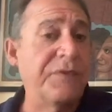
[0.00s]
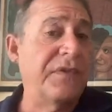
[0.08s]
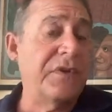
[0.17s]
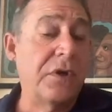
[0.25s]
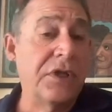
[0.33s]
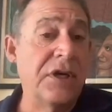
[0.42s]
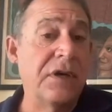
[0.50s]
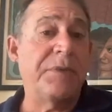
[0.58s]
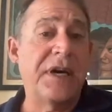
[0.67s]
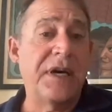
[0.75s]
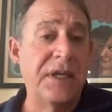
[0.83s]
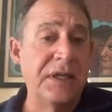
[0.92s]
is called
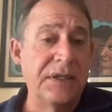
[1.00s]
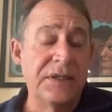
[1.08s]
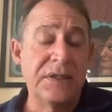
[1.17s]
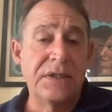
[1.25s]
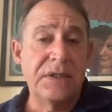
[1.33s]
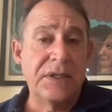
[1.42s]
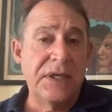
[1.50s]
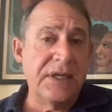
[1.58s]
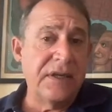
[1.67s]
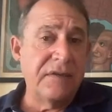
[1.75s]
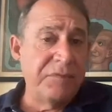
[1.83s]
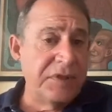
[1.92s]
Hapai, and
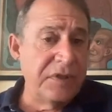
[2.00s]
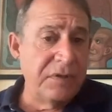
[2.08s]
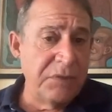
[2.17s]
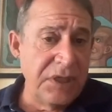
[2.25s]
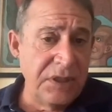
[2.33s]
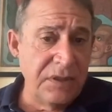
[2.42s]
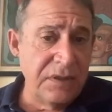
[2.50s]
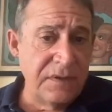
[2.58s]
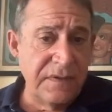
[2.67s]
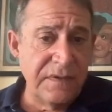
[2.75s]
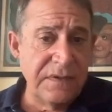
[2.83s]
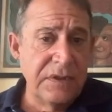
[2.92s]
I've been there many
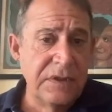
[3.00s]
years.